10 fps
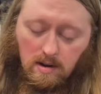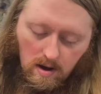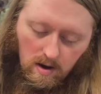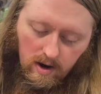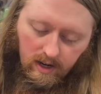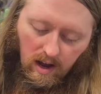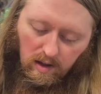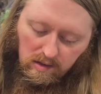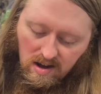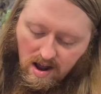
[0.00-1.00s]
All right,
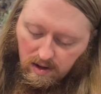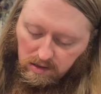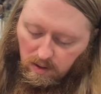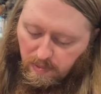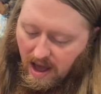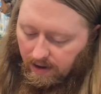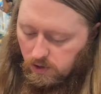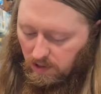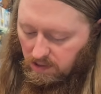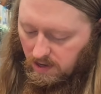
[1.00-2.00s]
guys. Next
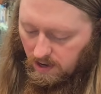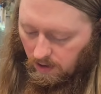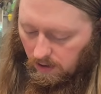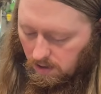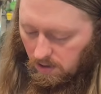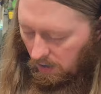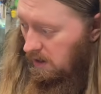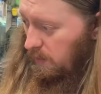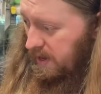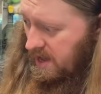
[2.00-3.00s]
packages here.
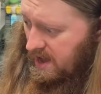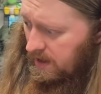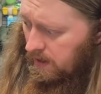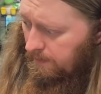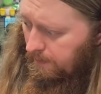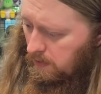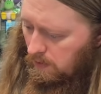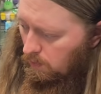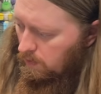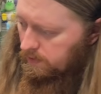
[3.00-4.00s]
We have
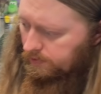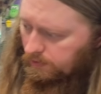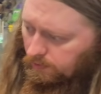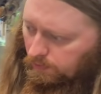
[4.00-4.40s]
one, two,